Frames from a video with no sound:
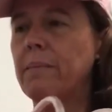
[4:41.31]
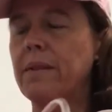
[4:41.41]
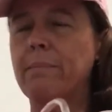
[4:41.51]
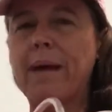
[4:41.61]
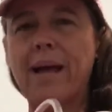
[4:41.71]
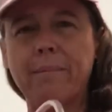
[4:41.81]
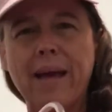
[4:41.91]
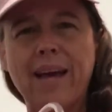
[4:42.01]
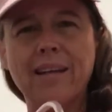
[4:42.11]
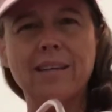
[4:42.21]
in the
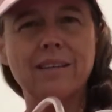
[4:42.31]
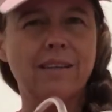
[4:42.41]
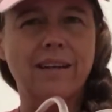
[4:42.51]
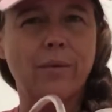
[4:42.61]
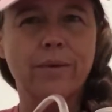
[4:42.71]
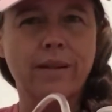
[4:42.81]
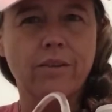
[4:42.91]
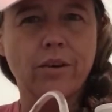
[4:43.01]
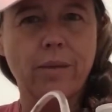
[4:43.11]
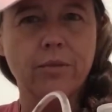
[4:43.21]
backpack, and I would
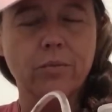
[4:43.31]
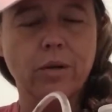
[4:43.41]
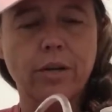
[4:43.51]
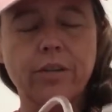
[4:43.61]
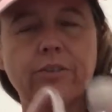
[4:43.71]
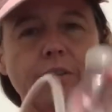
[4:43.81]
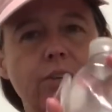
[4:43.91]
never know how much water I use,